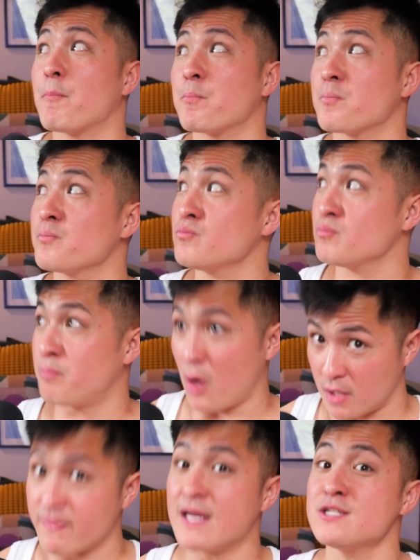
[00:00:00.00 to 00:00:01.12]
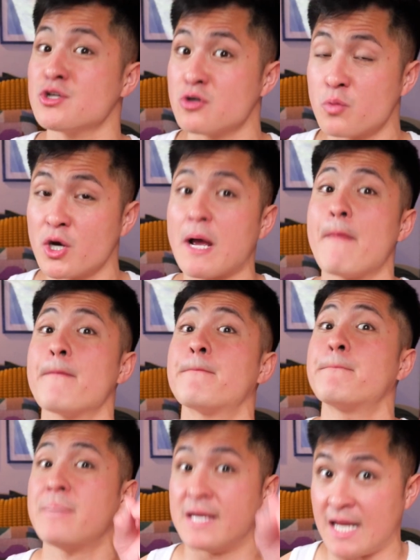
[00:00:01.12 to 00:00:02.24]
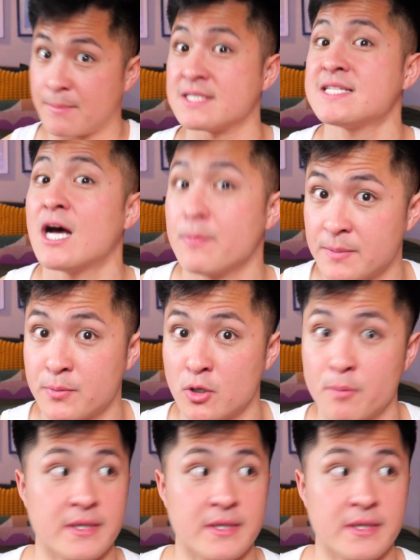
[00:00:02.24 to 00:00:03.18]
Part of that internal work, being able to tell people,